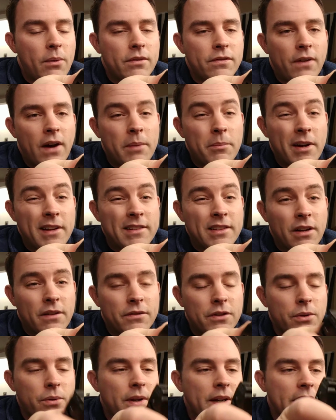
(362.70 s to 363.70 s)
would find
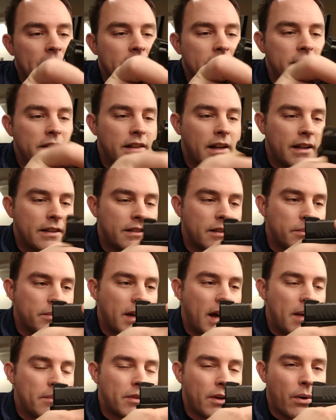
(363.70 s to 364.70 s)
myself doing is
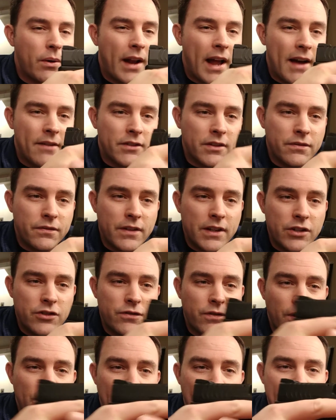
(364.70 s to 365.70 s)
sometimes I would have to fish
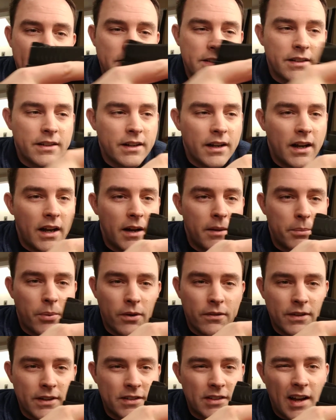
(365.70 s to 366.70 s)
for that
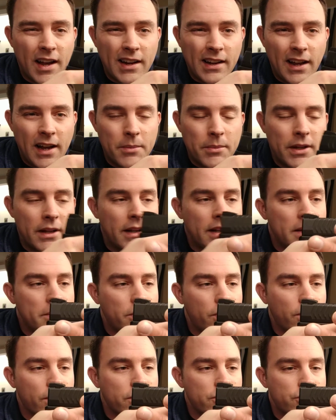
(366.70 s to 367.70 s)
perfect sight alignment and
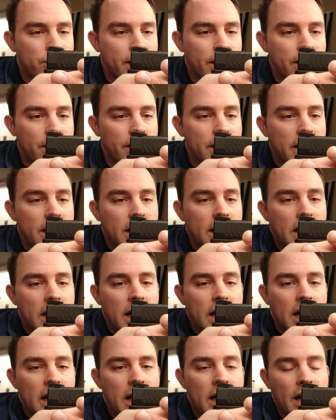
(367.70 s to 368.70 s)
pull the trigger.
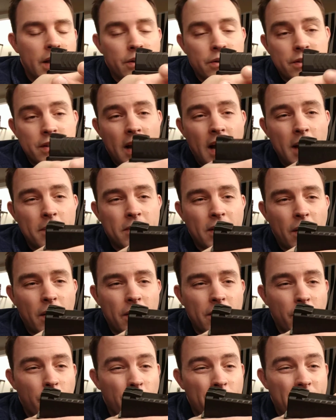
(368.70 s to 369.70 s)
Other times
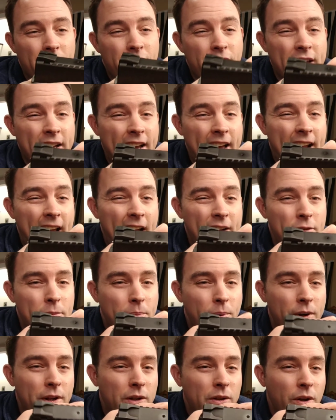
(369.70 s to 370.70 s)
I would think I'd have a
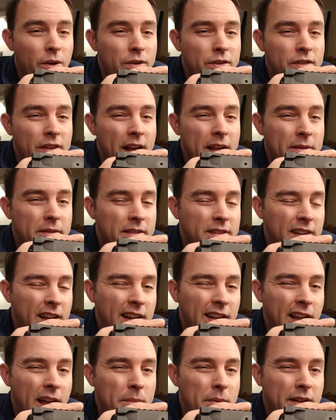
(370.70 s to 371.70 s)
pretty close sight
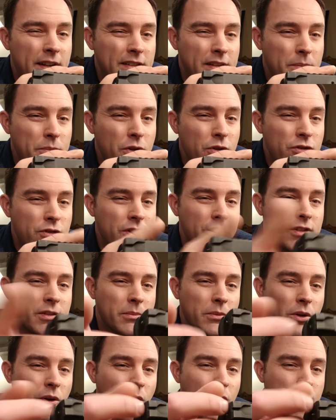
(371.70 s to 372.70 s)
alignment because I'm used to
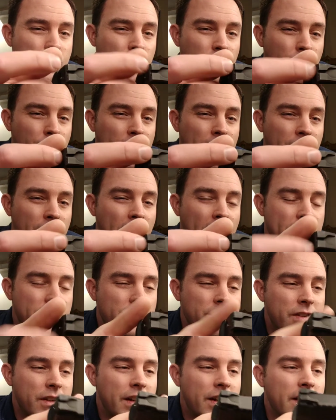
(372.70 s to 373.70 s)
some larger rear
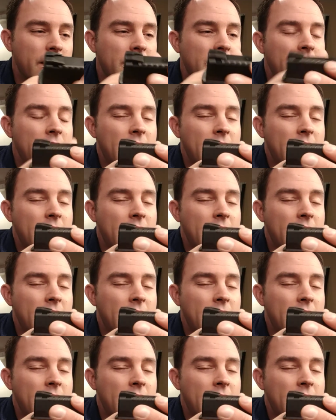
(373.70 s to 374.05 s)
notches here,